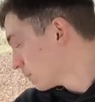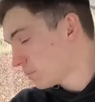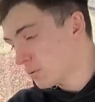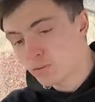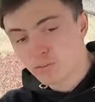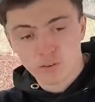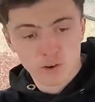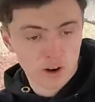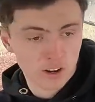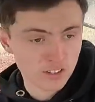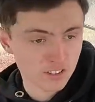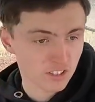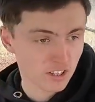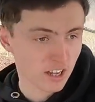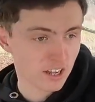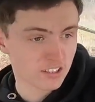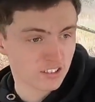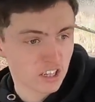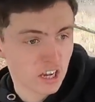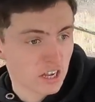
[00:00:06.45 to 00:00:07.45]
before I
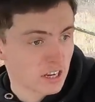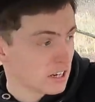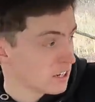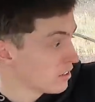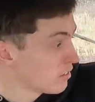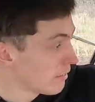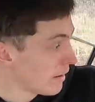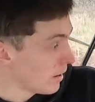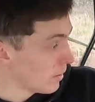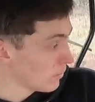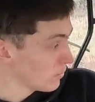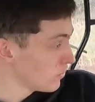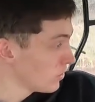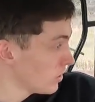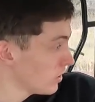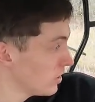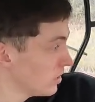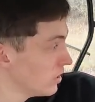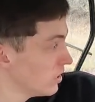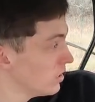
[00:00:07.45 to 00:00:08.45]
started turning around,
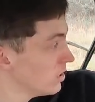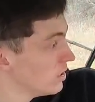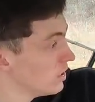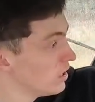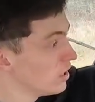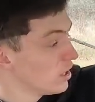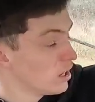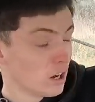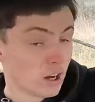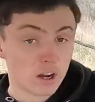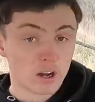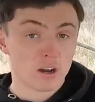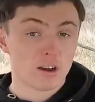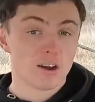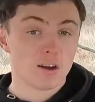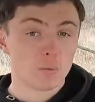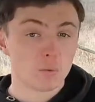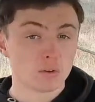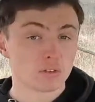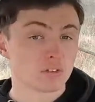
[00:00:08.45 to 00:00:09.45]

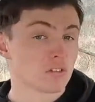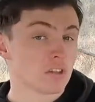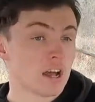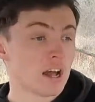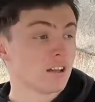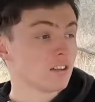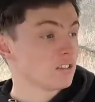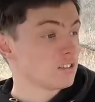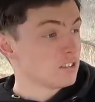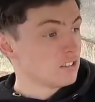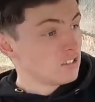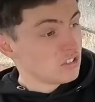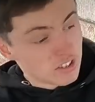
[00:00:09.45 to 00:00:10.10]
I wasn't actually